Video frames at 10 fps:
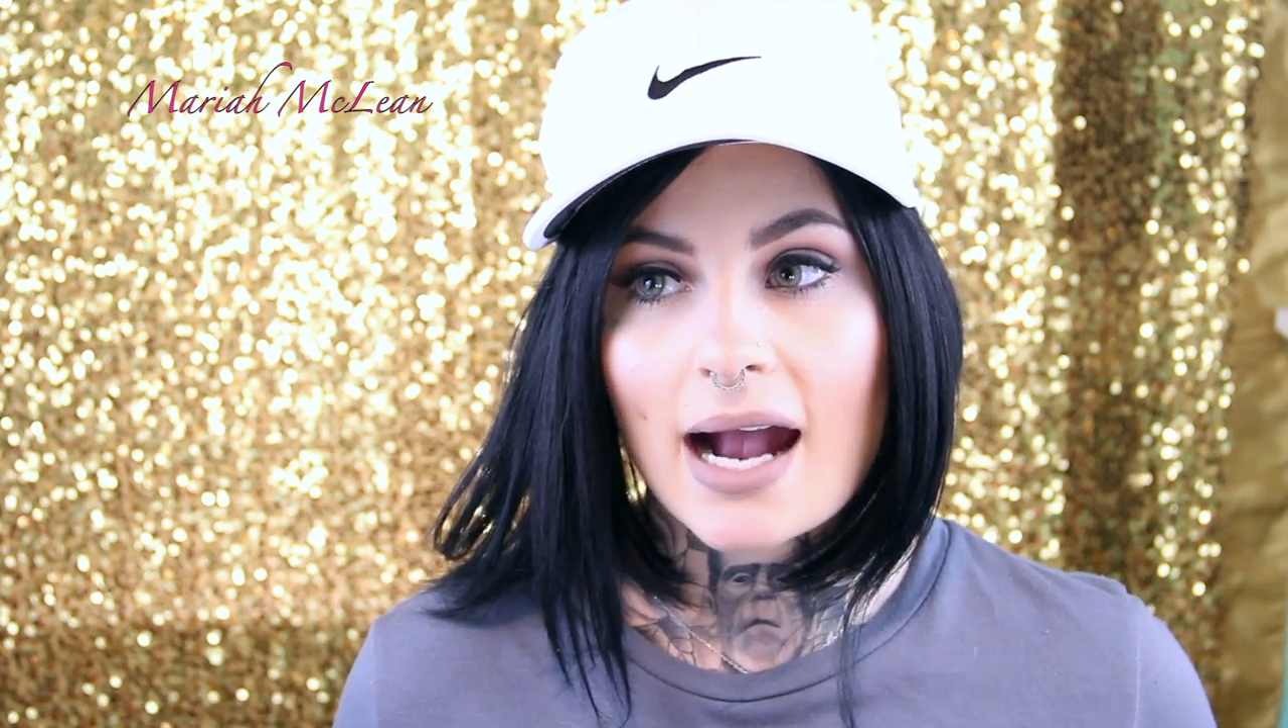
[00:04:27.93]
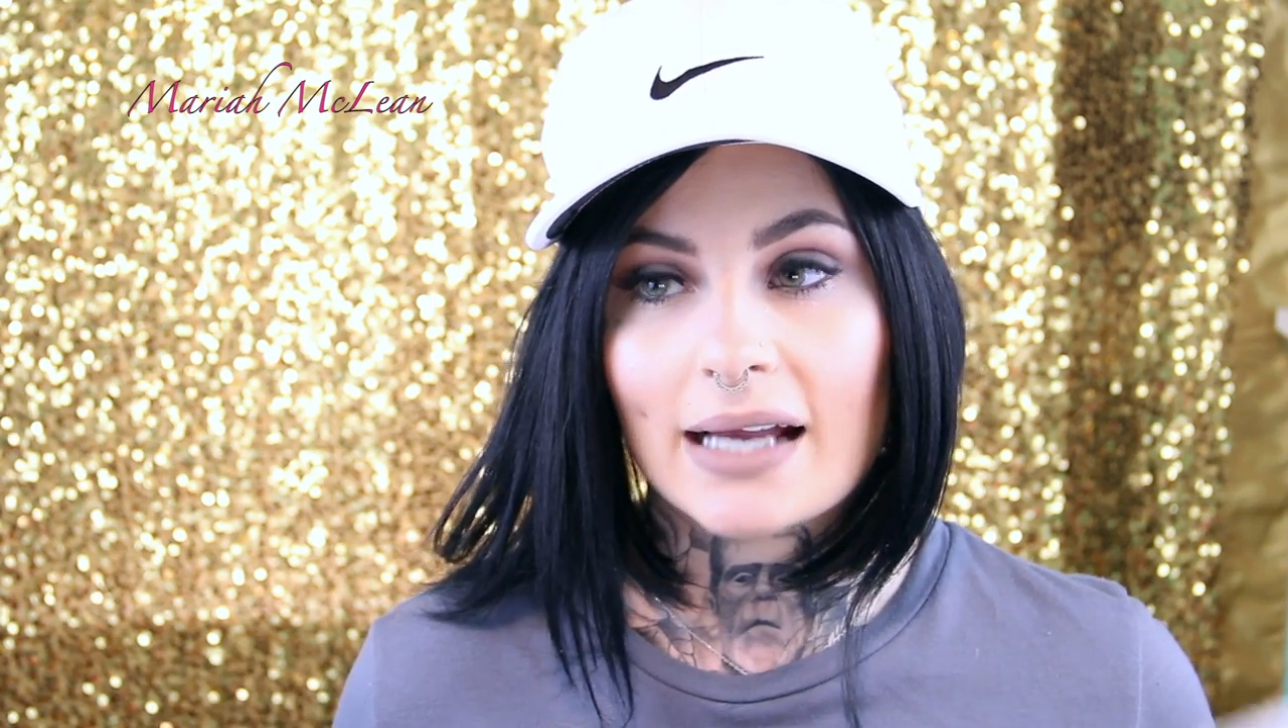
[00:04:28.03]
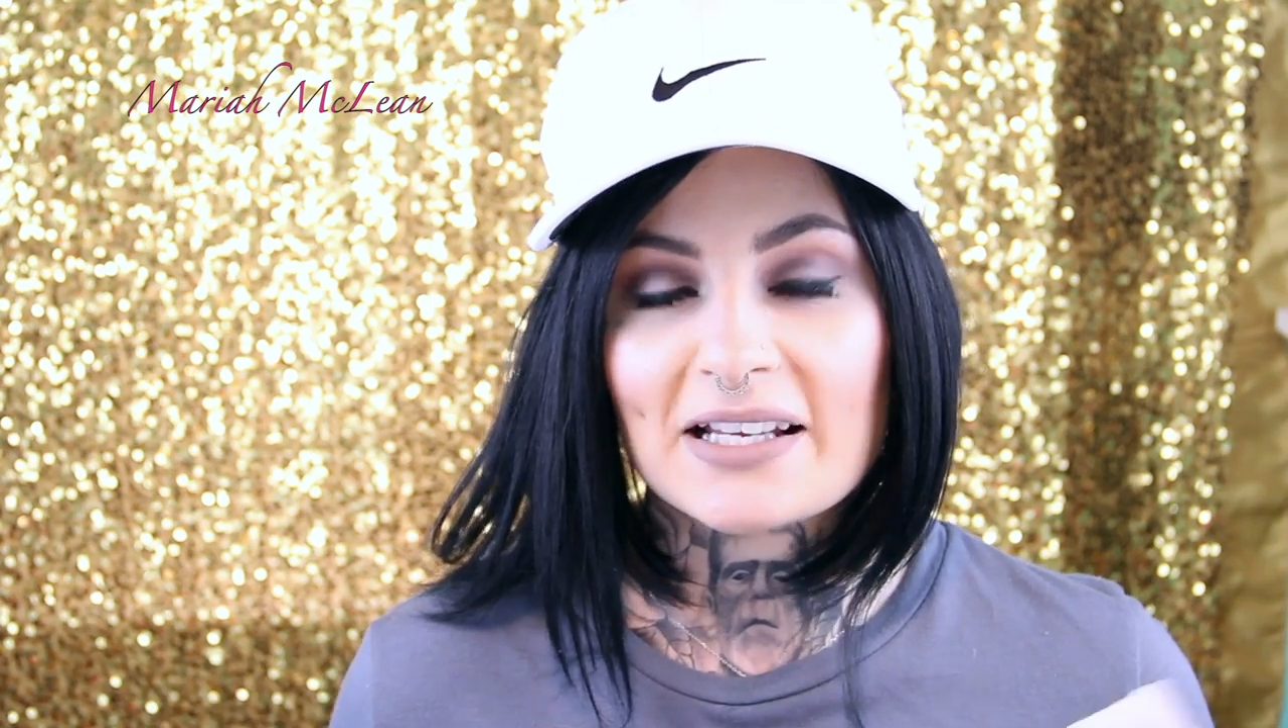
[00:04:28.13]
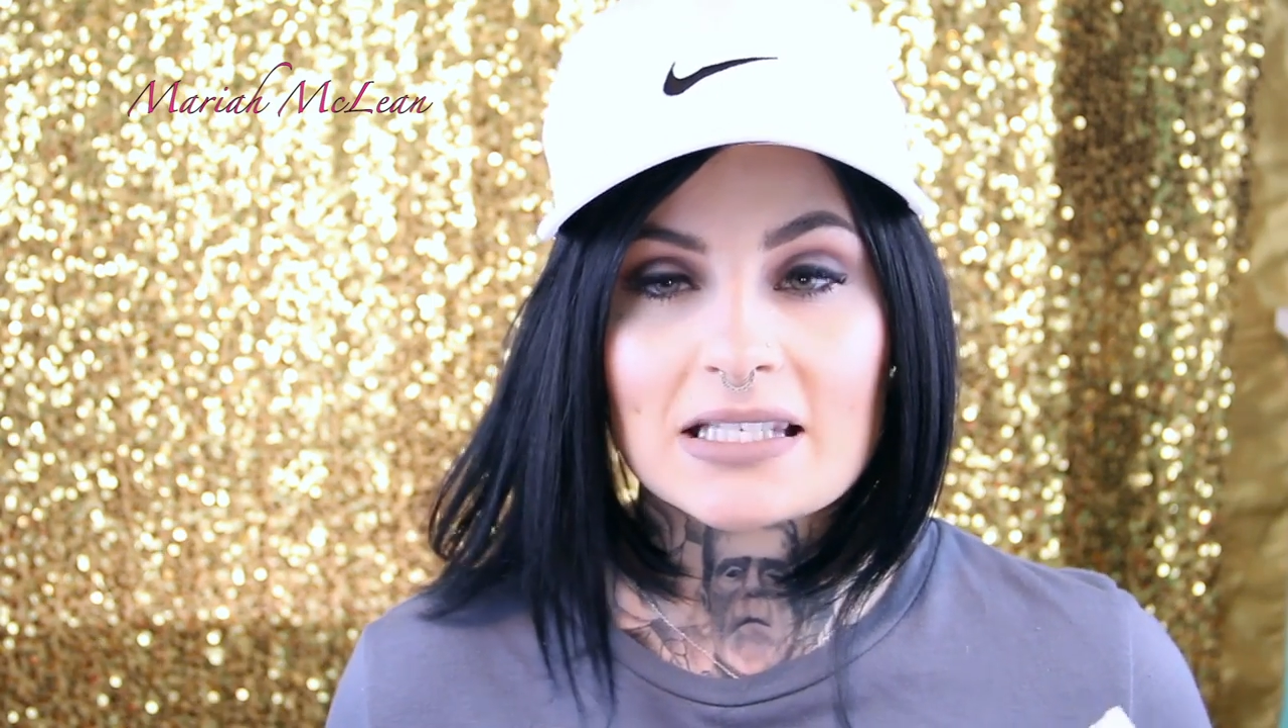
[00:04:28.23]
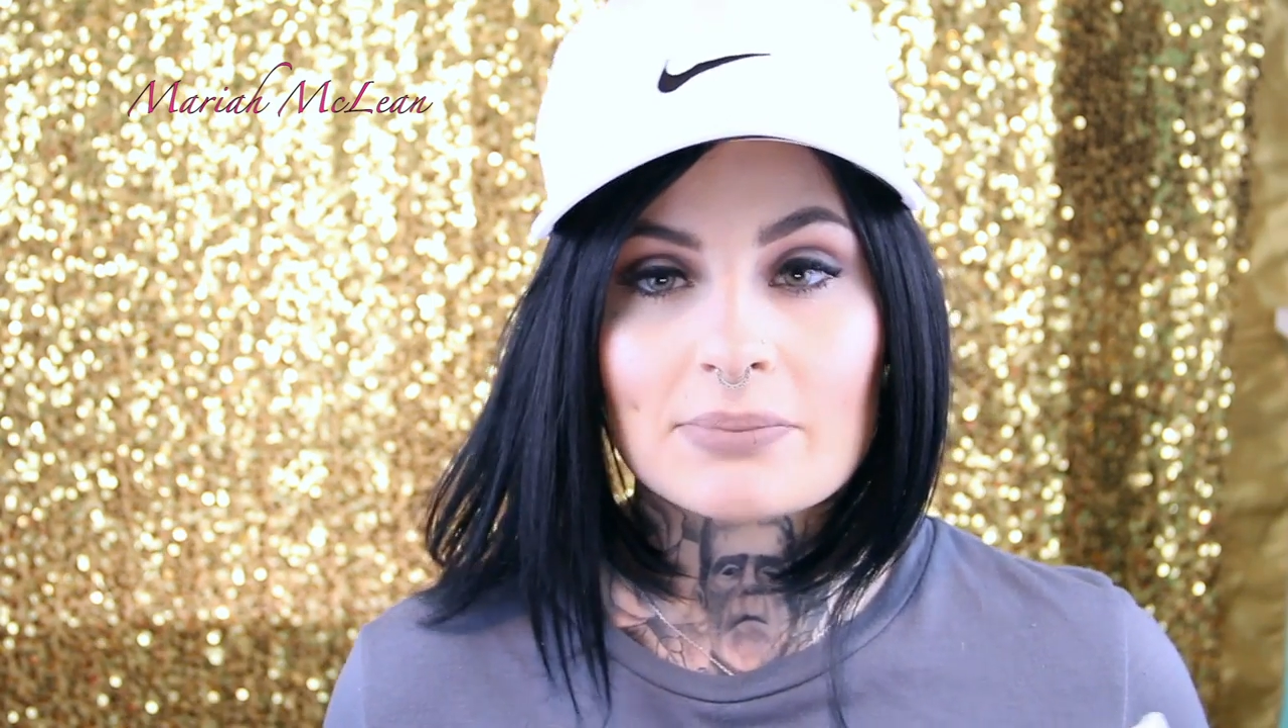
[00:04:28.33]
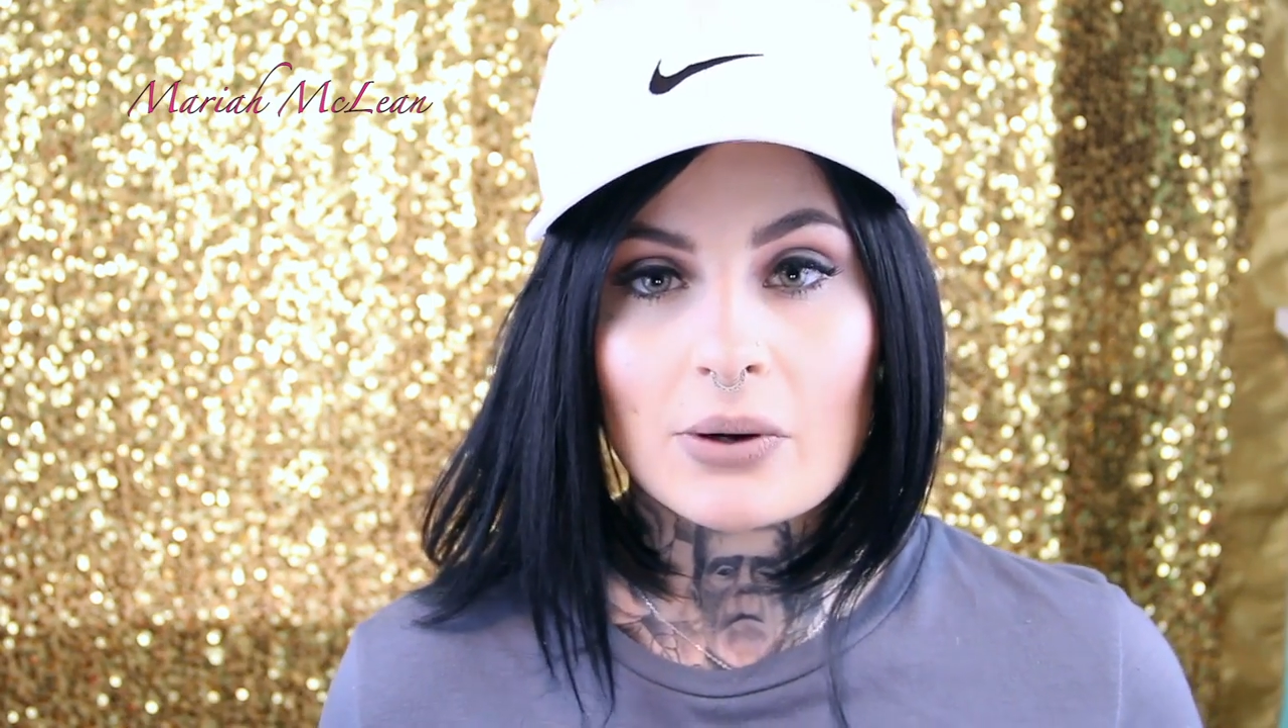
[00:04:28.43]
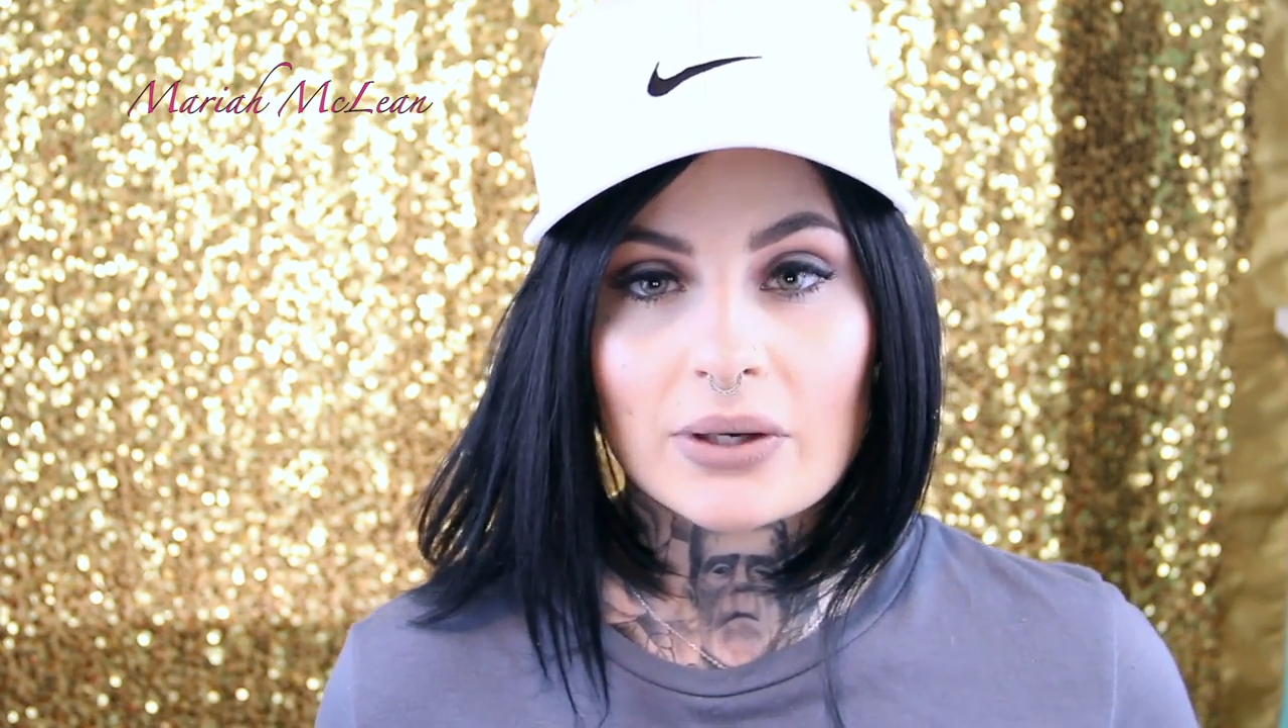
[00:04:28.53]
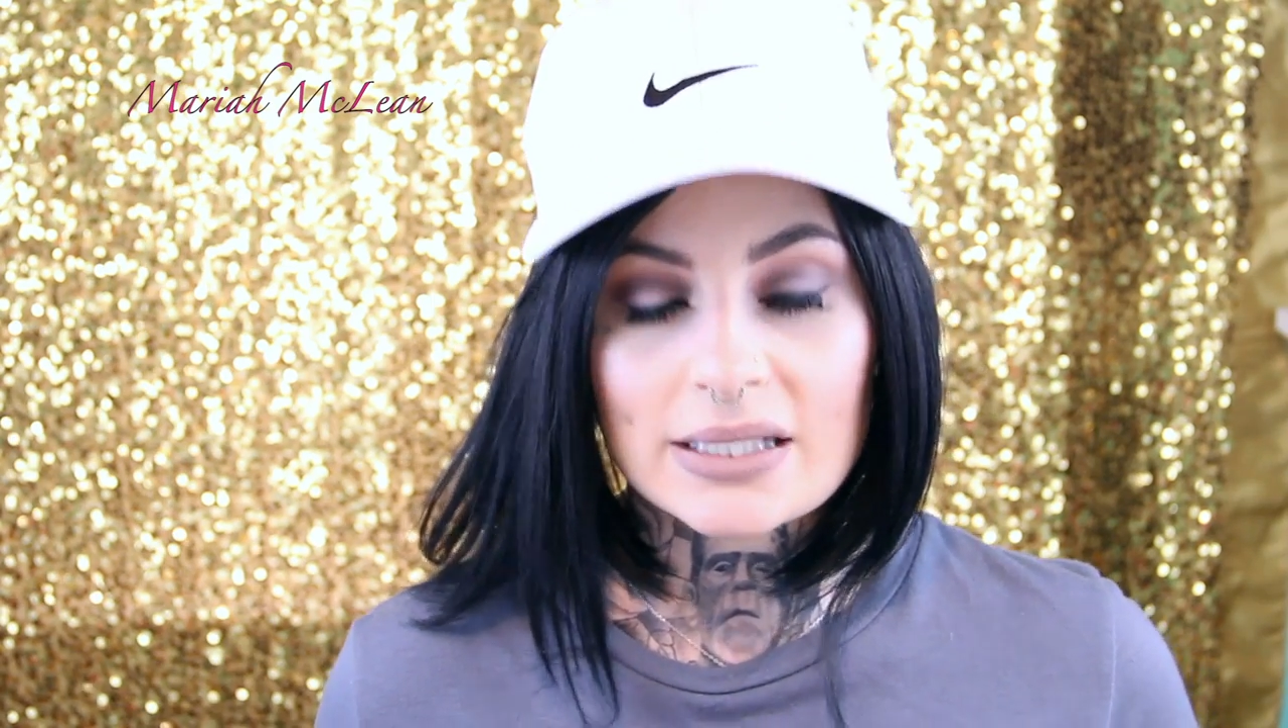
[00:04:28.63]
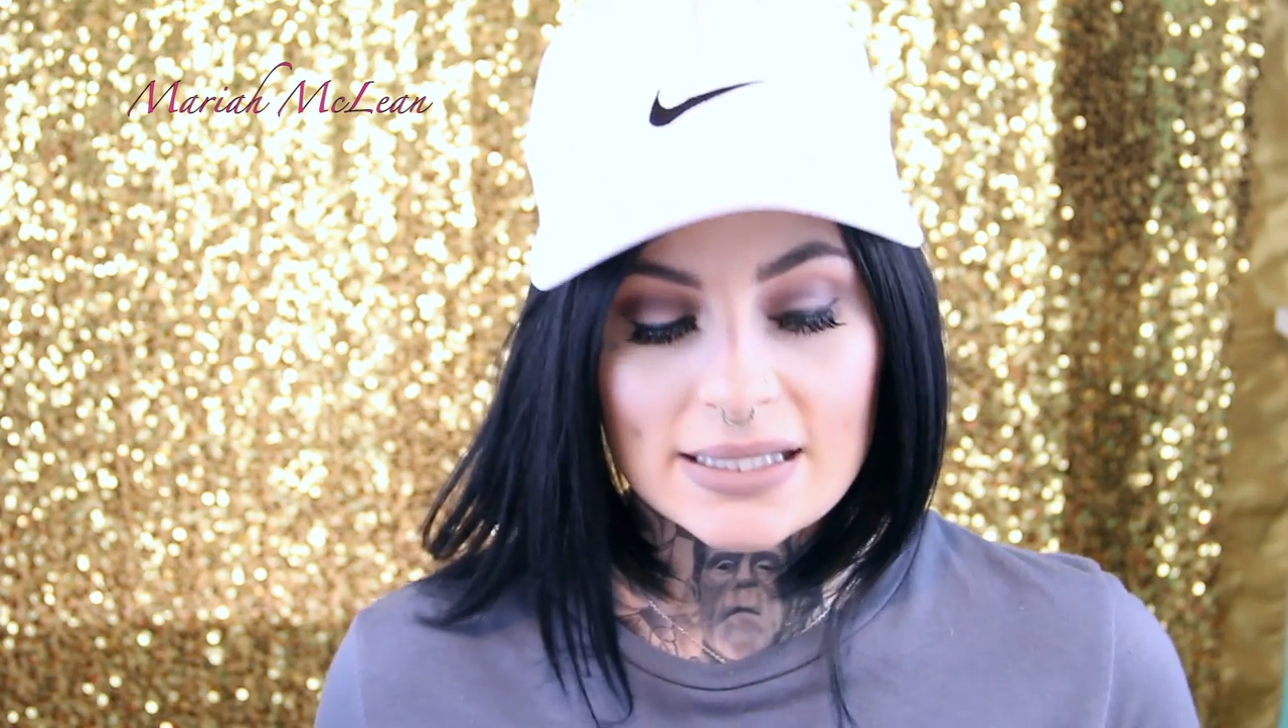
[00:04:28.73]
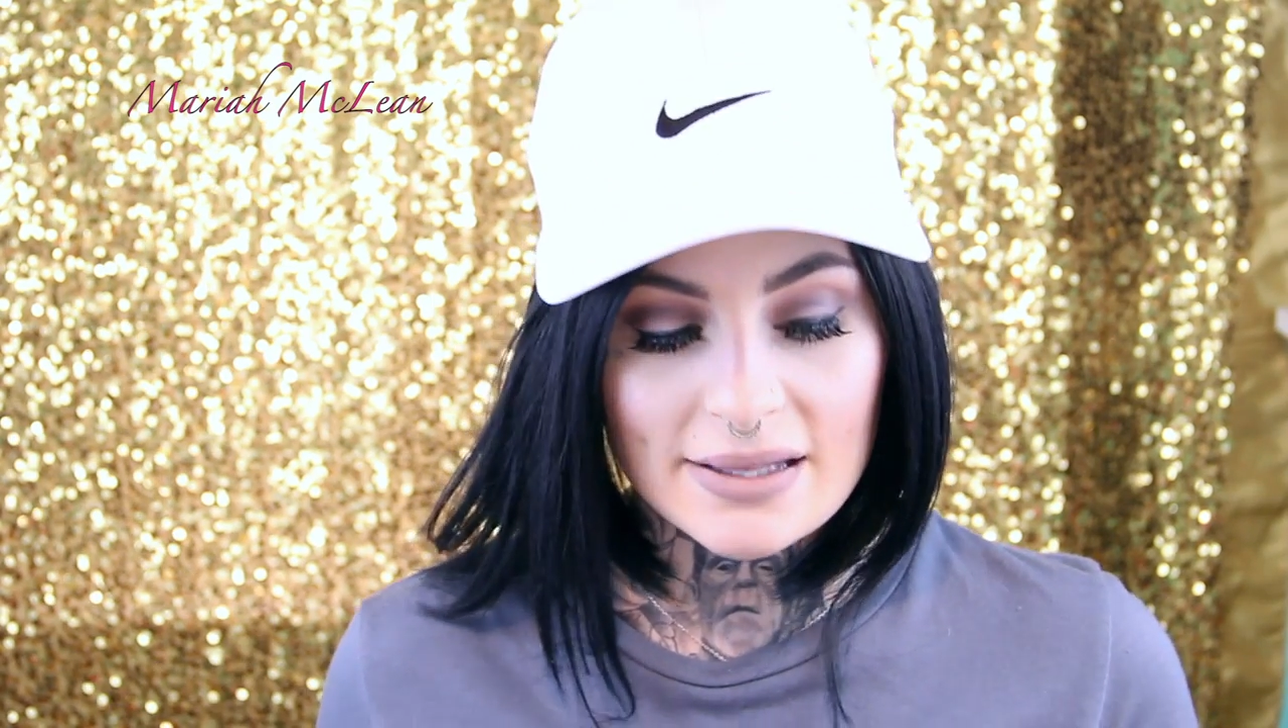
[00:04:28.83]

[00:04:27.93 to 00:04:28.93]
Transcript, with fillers: God has spoken